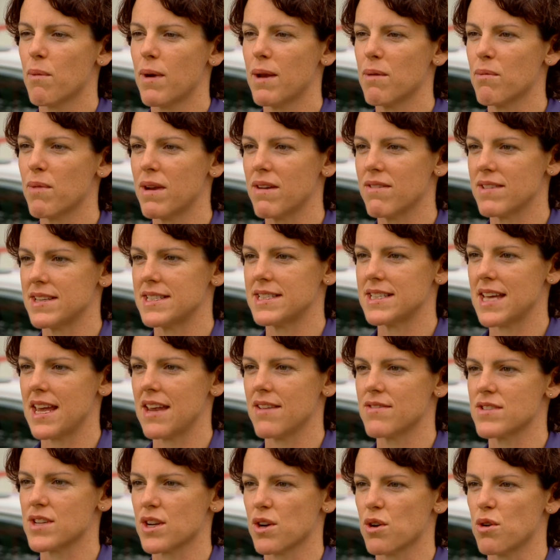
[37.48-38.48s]
When we
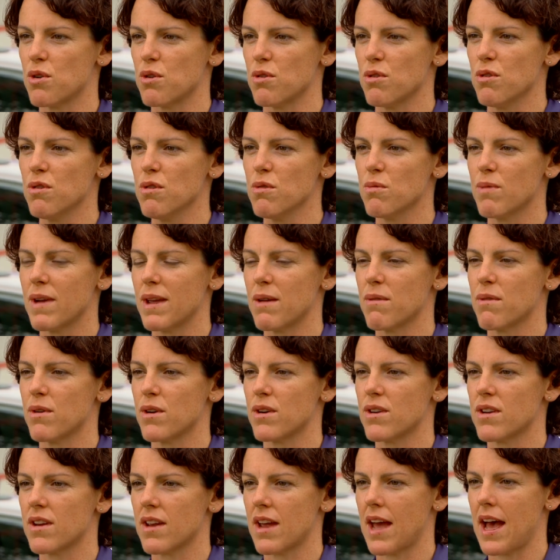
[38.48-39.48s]
received a call, we
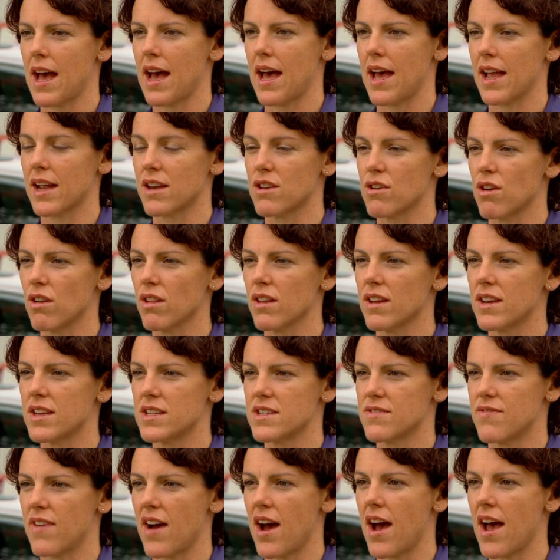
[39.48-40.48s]
would acknowledge
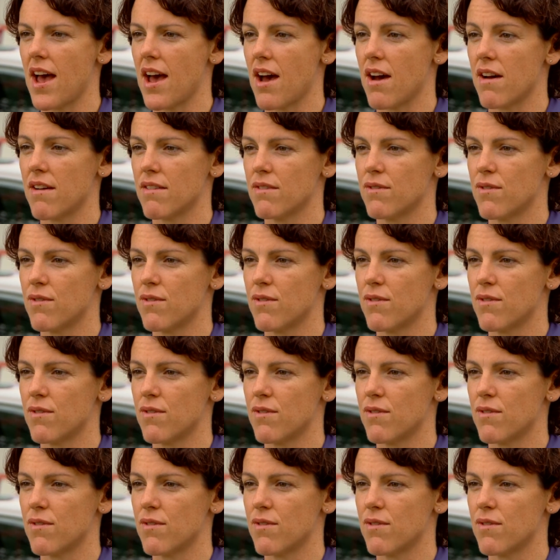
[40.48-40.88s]
via